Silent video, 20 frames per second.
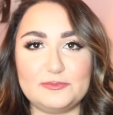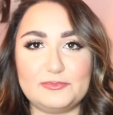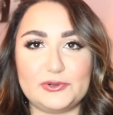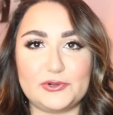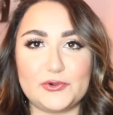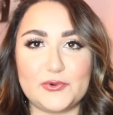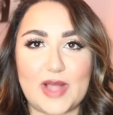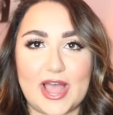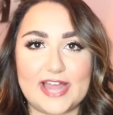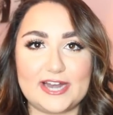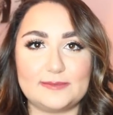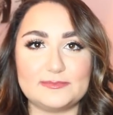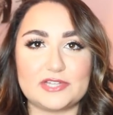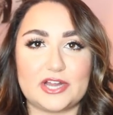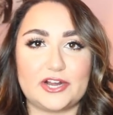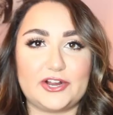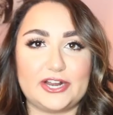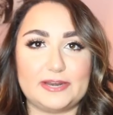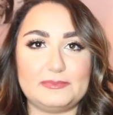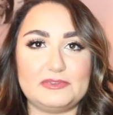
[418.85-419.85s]
two Boohoo items
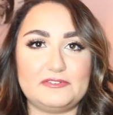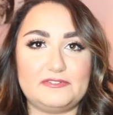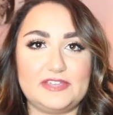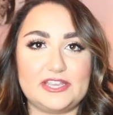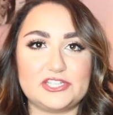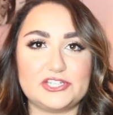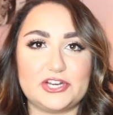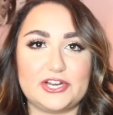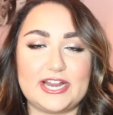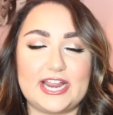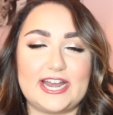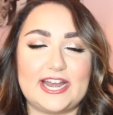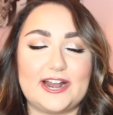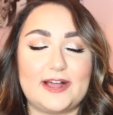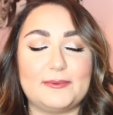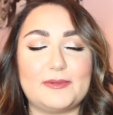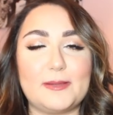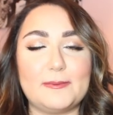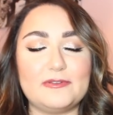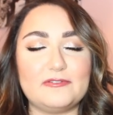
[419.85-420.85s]
are going to be featured in an
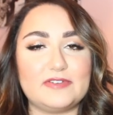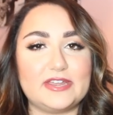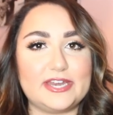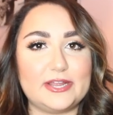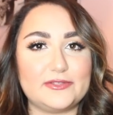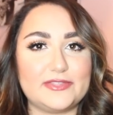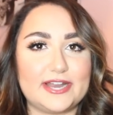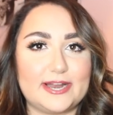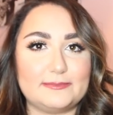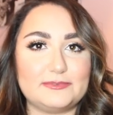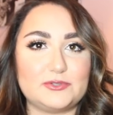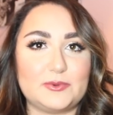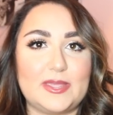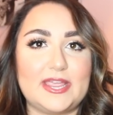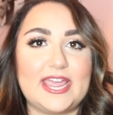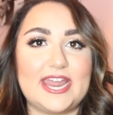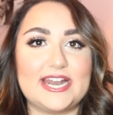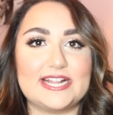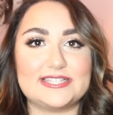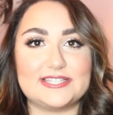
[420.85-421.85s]
upcoming video that I'm
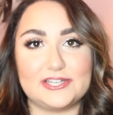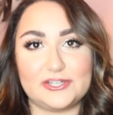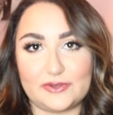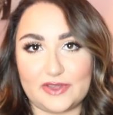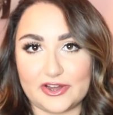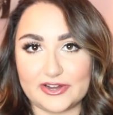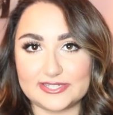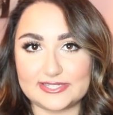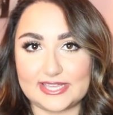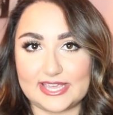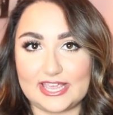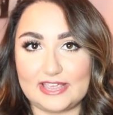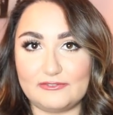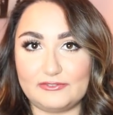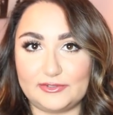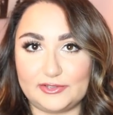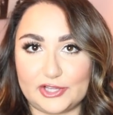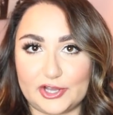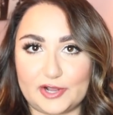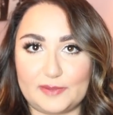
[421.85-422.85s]
doing, and it's a New Year's
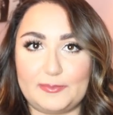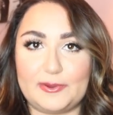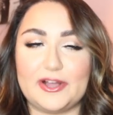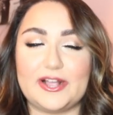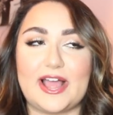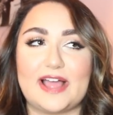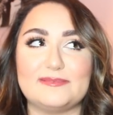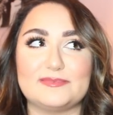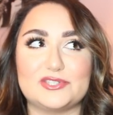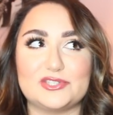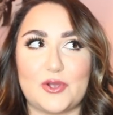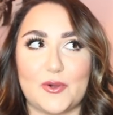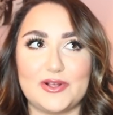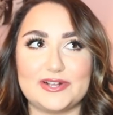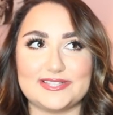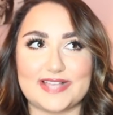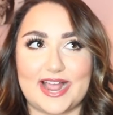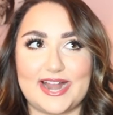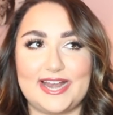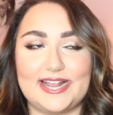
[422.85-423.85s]
Eve lookbook. I'm
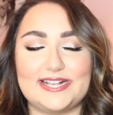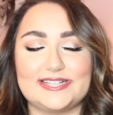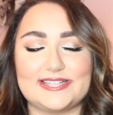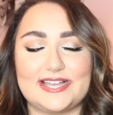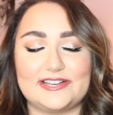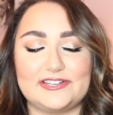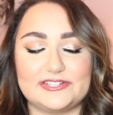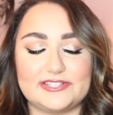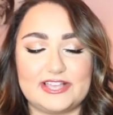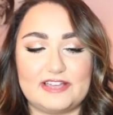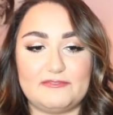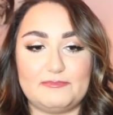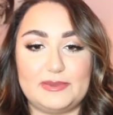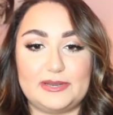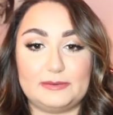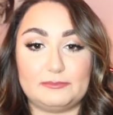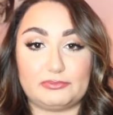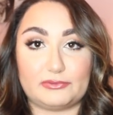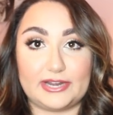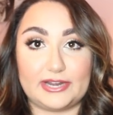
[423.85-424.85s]
so excited because I just have been